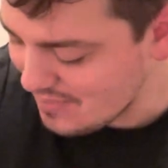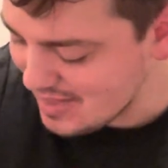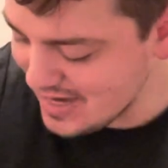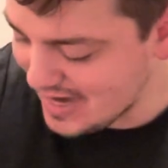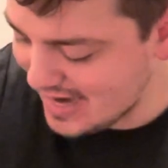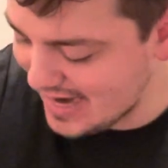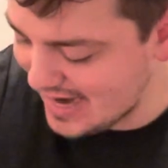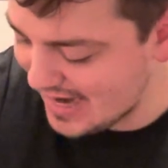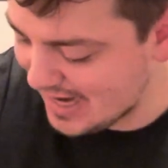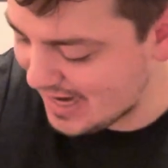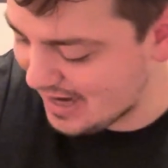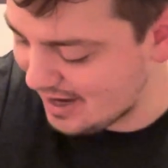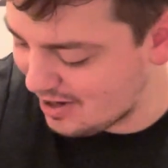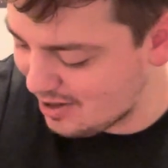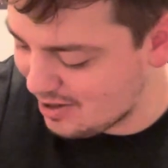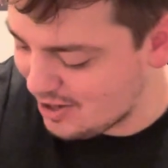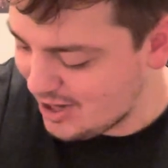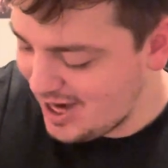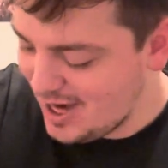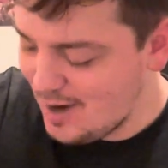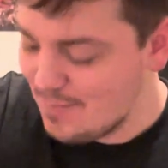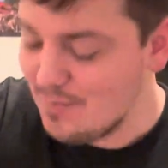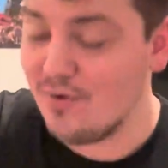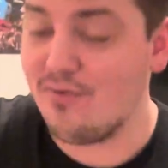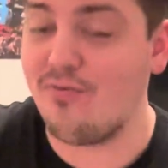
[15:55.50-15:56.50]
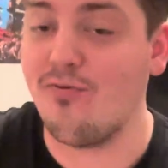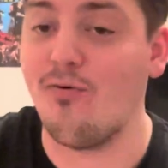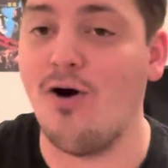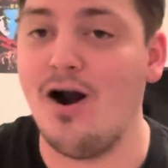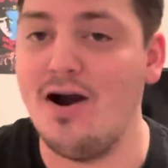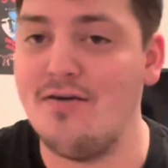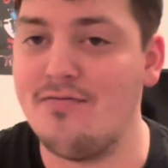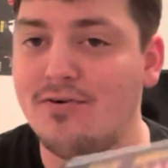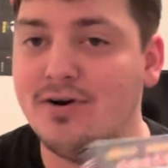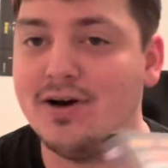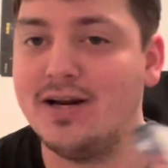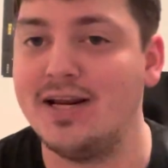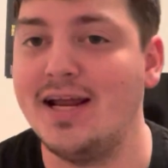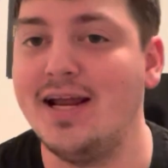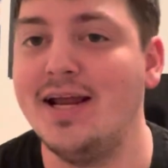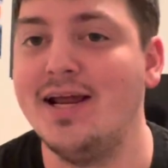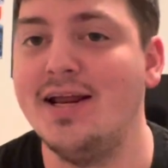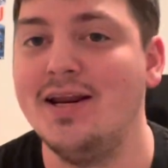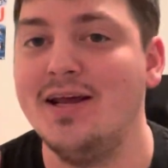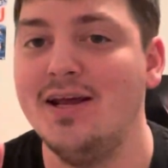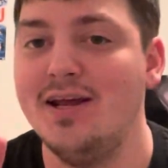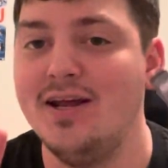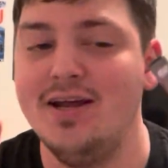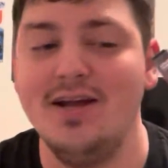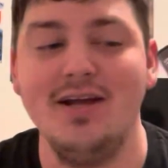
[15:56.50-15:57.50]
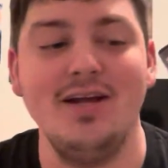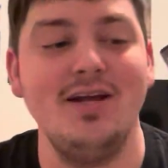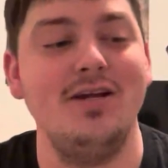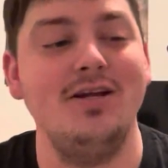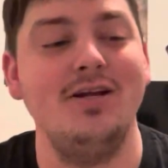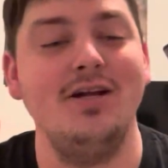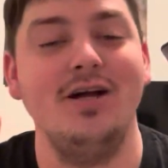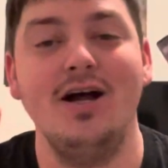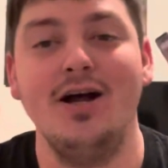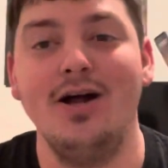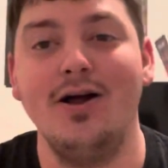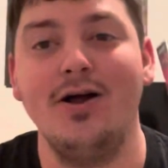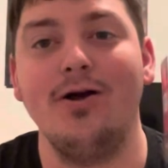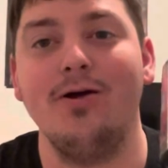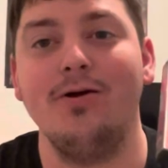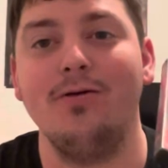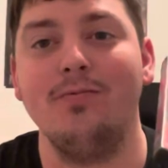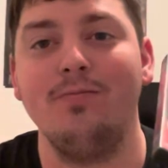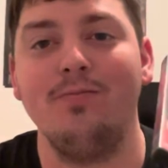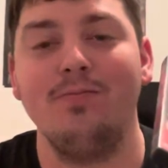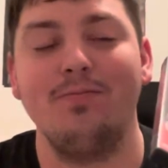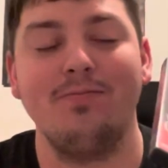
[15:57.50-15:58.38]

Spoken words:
And before I forget, the